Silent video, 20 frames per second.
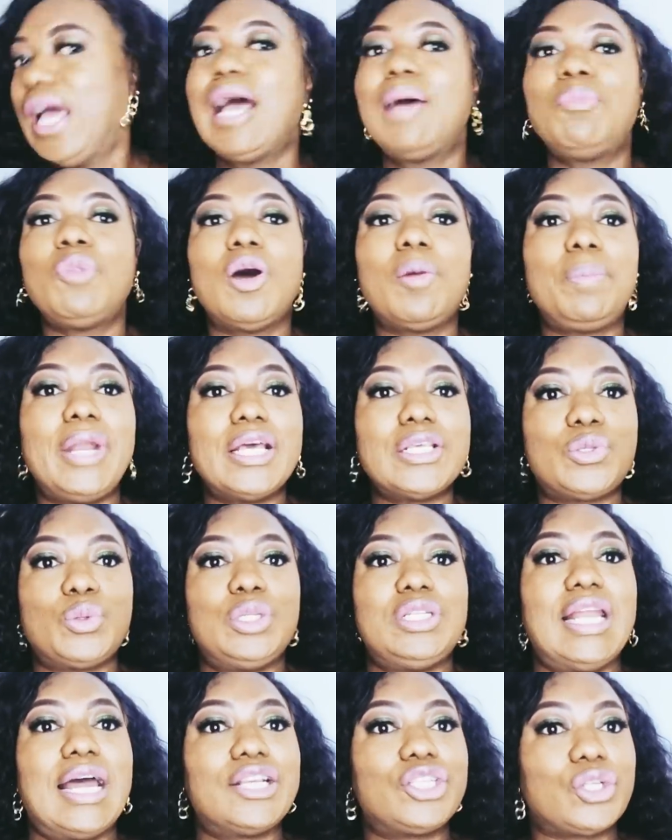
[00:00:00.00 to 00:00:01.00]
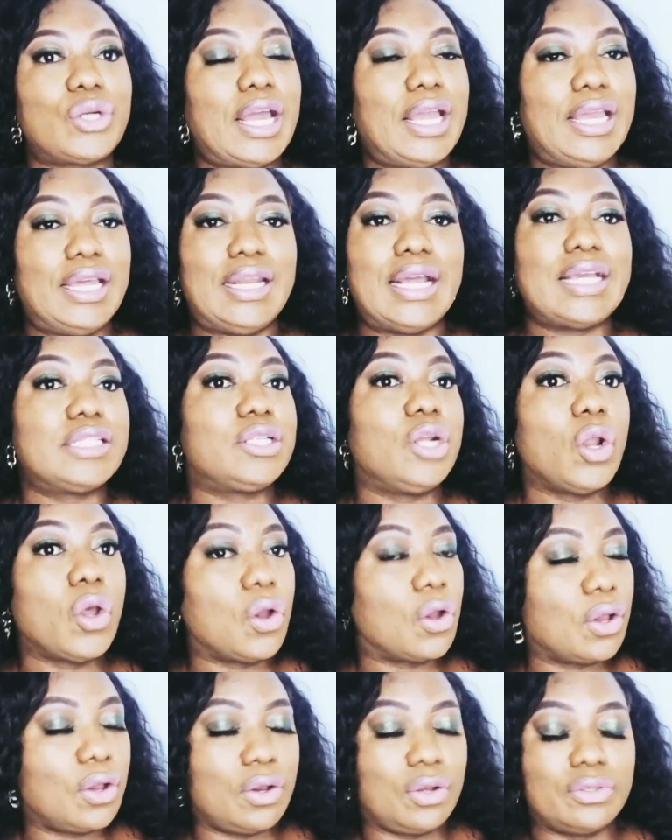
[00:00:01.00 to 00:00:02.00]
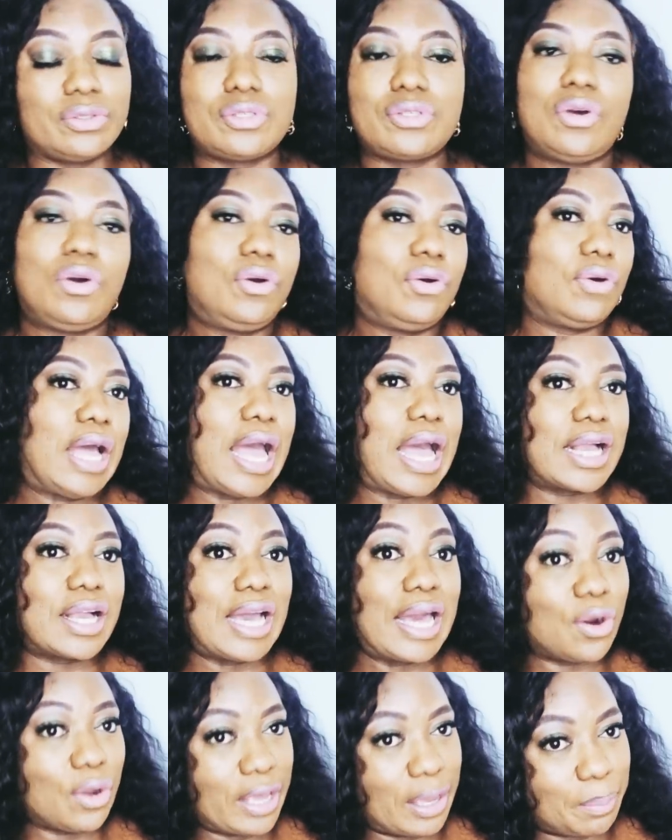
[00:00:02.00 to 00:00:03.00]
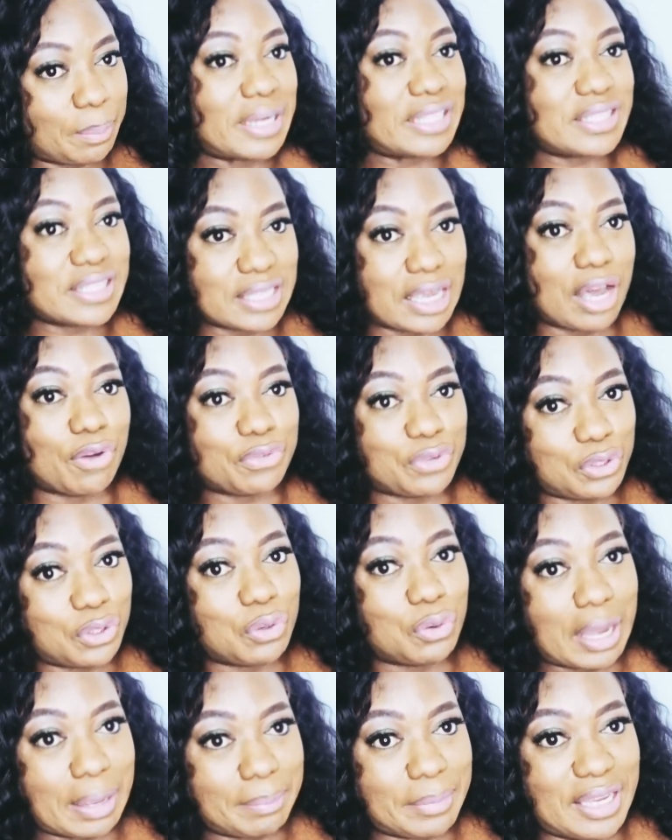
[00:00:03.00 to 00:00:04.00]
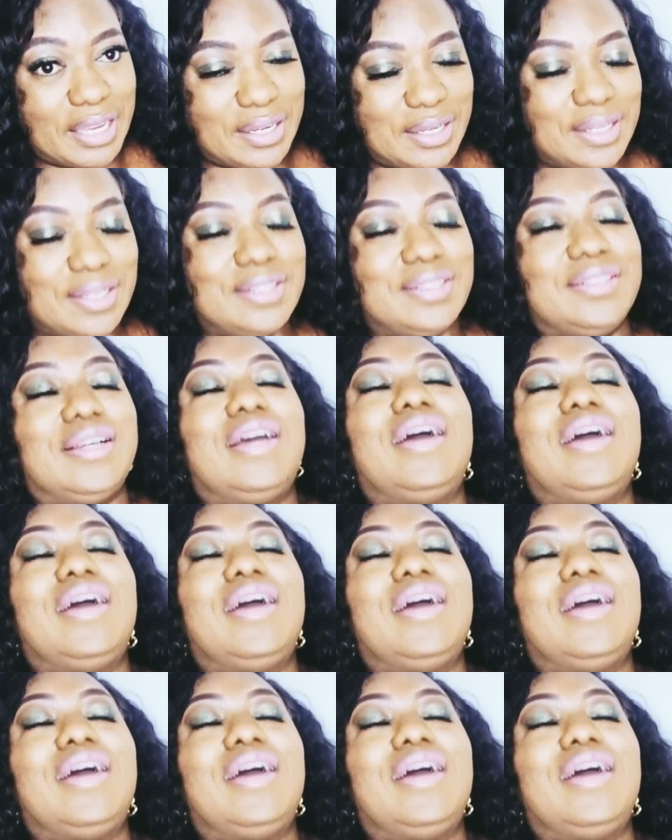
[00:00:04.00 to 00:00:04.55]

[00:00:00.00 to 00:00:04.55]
I'm not blessed with natural hair that is long. So I got to help myself. You know what I mean?